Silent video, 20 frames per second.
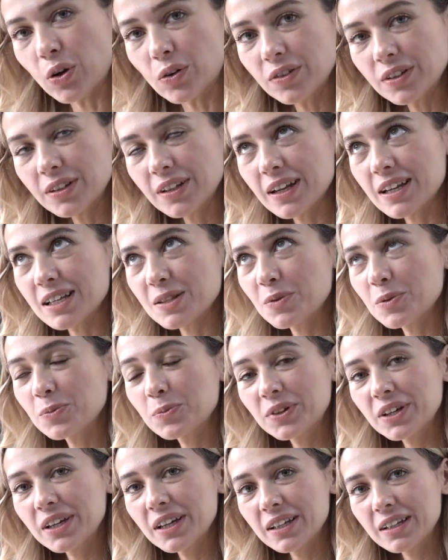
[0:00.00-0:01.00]
oven that has been
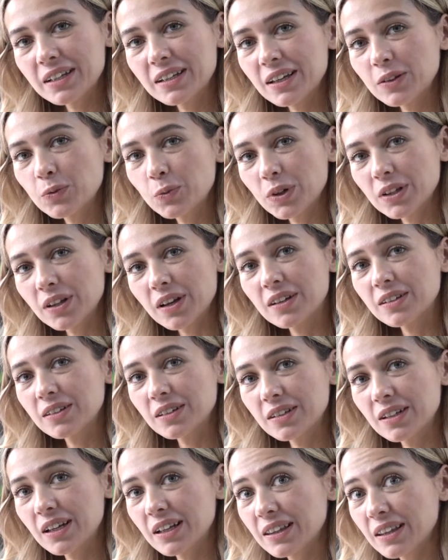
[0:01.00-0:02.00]
preheated at
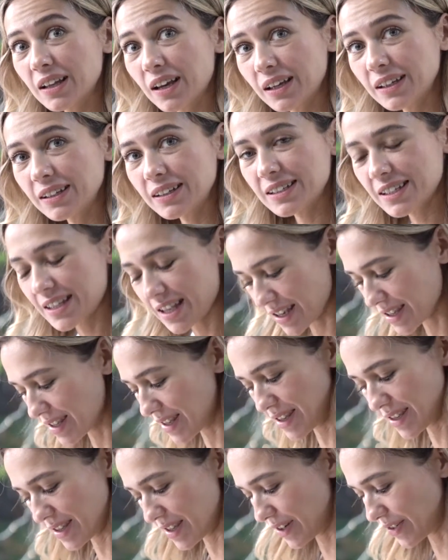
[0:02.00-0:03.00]
190
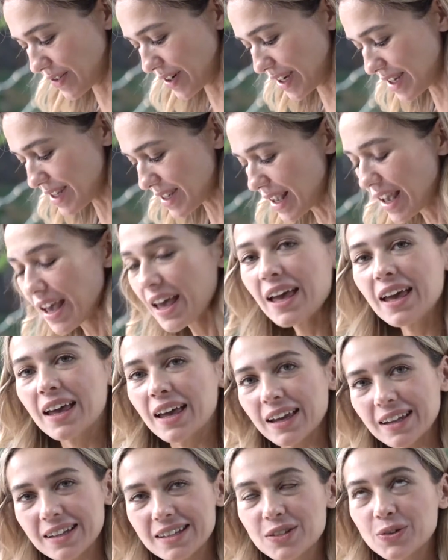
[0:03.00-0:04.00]
Celsius degrees,
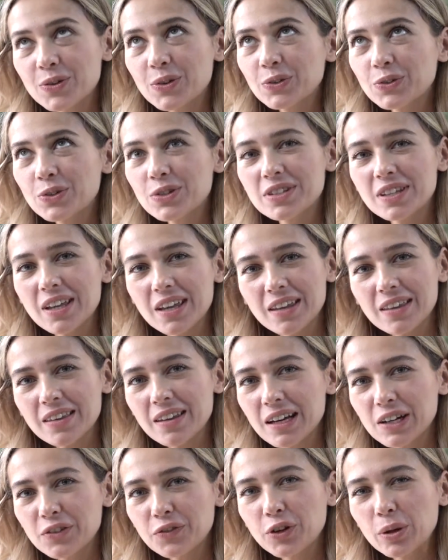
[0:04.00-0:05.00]
and it's going to stay in
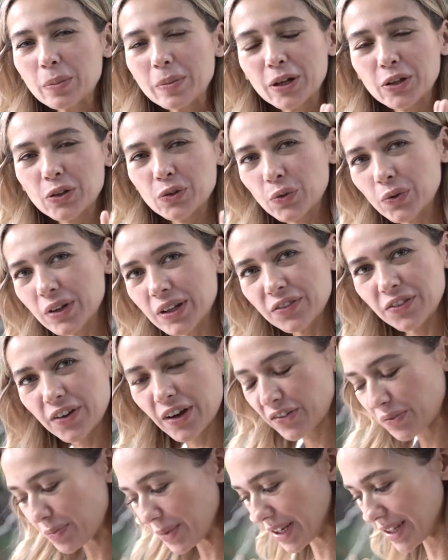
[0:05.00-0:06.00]
there for about
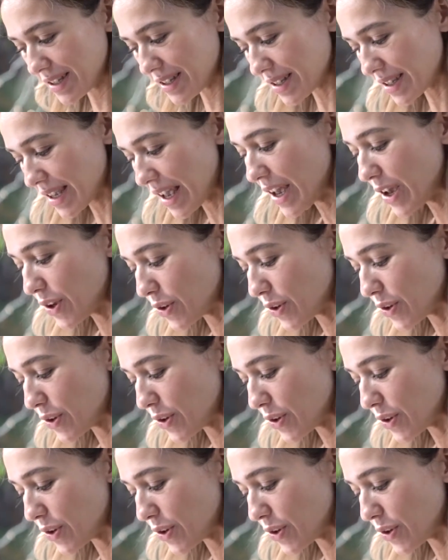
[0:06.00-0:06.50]
25 minutes.